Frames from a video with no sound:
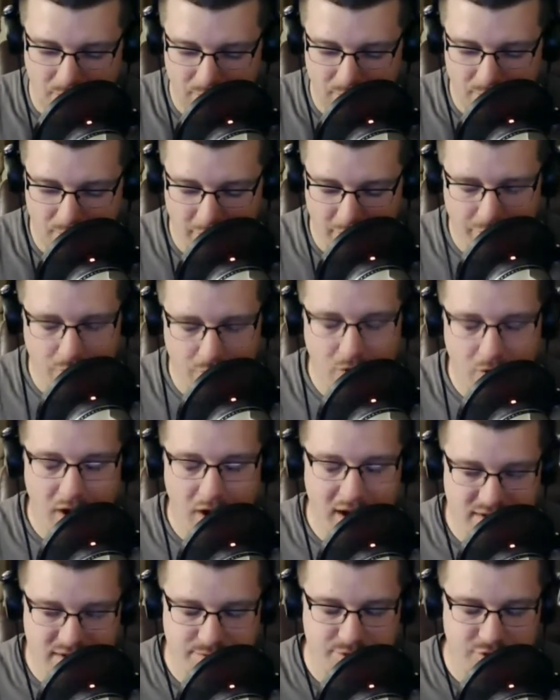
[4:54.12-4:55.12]
Before I
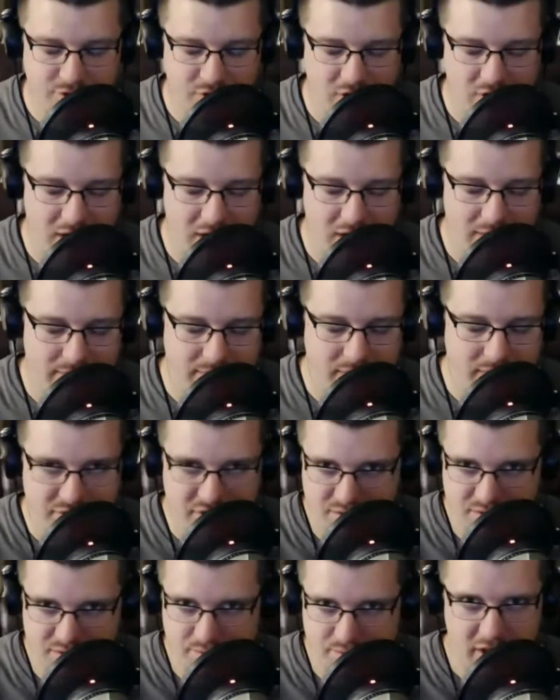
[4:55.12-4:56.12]
had subscribed, I was
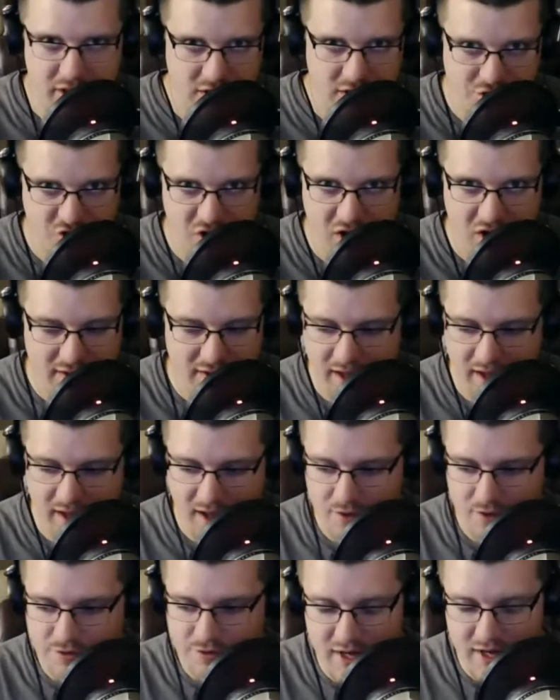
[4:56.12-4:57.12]
just playing on a trial
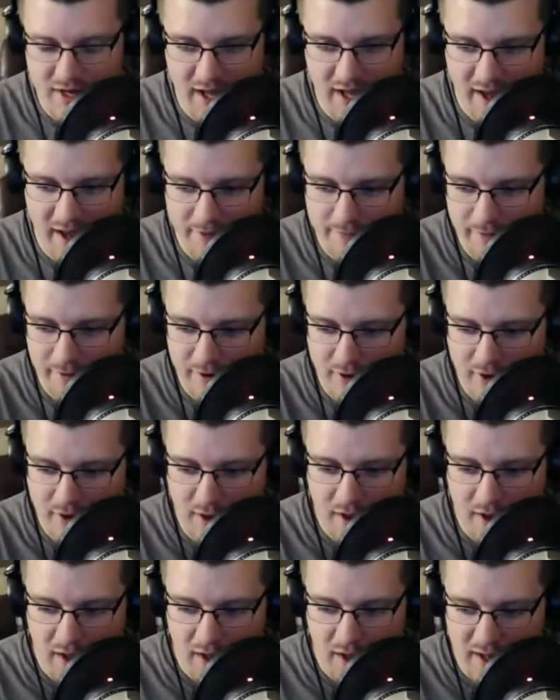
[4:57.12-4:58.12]
account that I have,
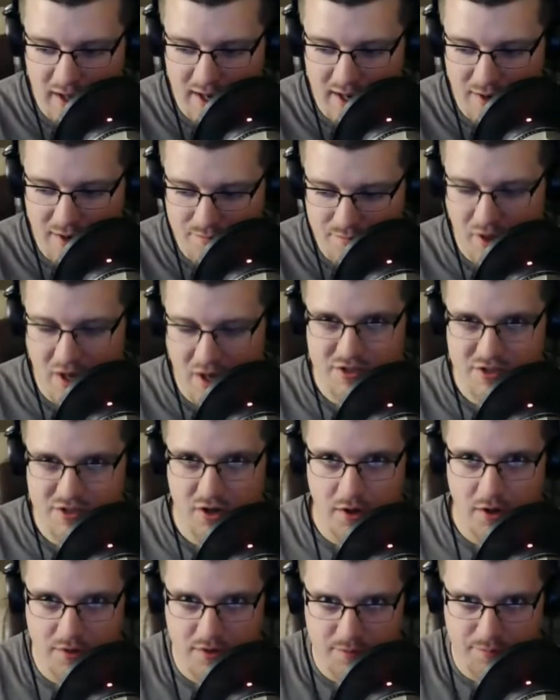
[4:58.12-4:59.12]
and I
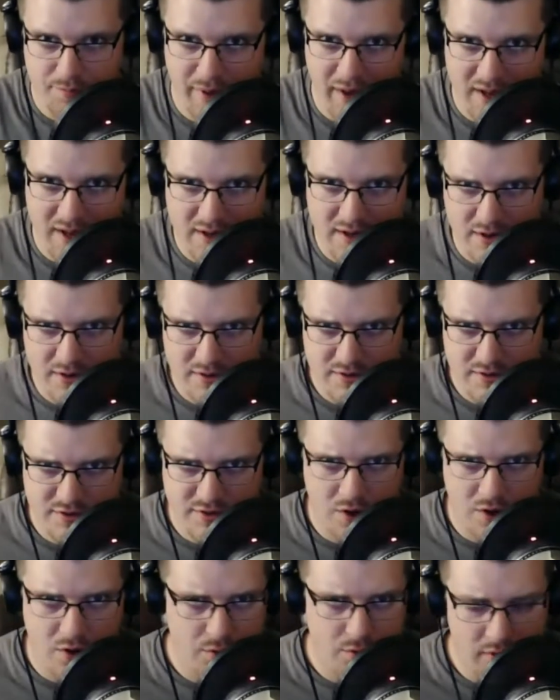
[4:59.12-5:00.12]
started the Panda
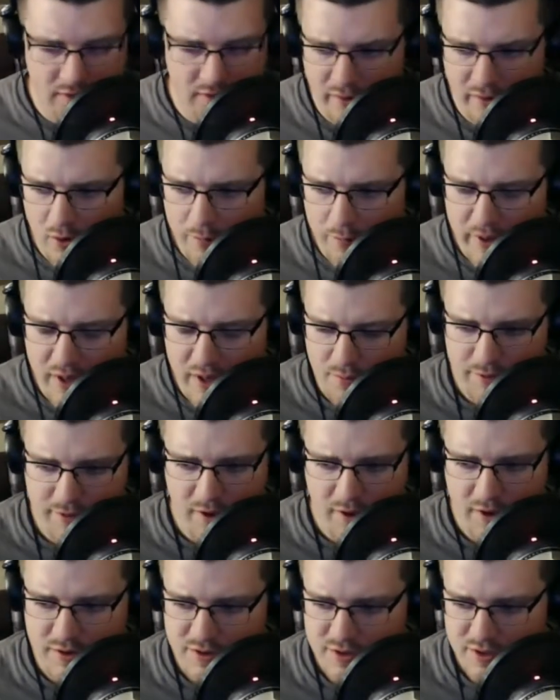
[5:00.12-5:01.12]
zone a little bit with a
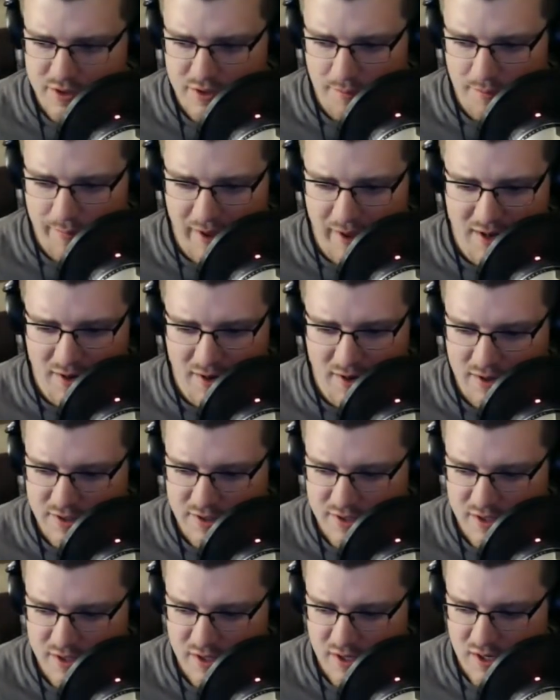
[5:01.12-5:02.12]
hunter, a Panda
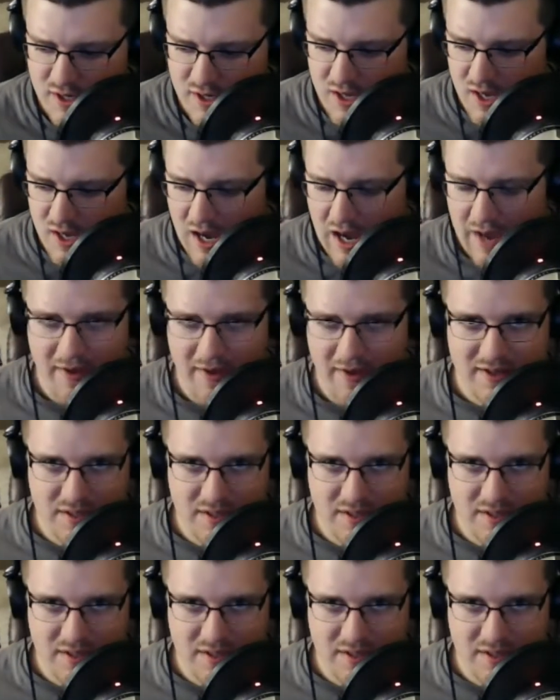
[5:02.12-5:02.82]
hunter. I'd like to